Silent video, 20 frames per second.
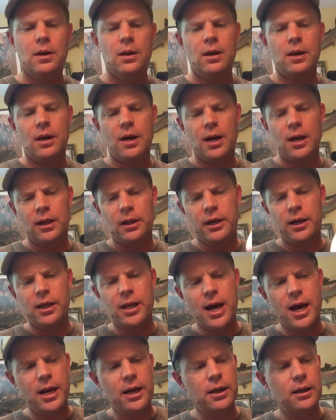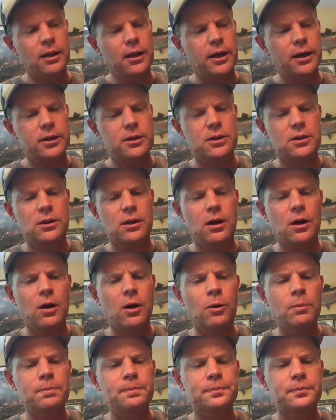and I lay that in like
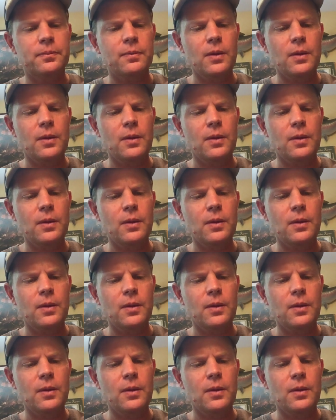so.